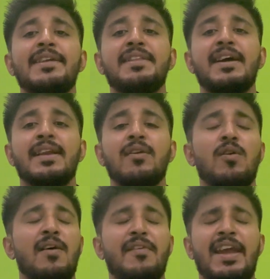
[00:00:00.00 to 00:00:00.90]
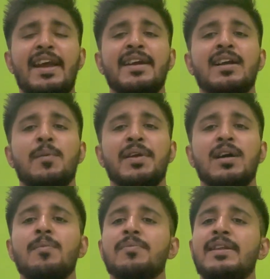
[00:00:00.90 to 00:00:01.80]
it there. You have AI coming
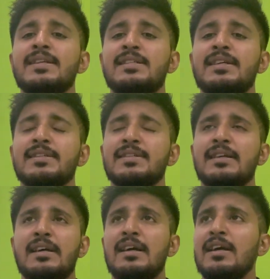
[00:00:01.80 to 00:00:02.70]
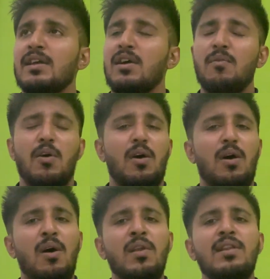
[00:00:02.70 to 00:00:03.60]
up these days. You have
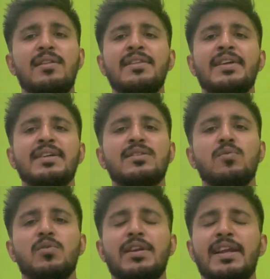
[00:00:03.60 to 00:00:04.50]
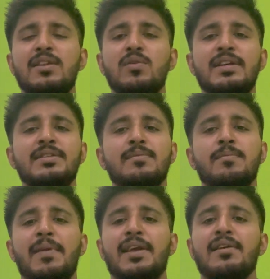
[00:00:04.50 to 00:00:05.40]
all the things you would need to
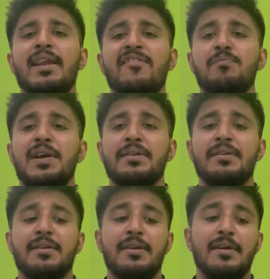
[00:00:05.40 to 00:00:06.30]
make your life better.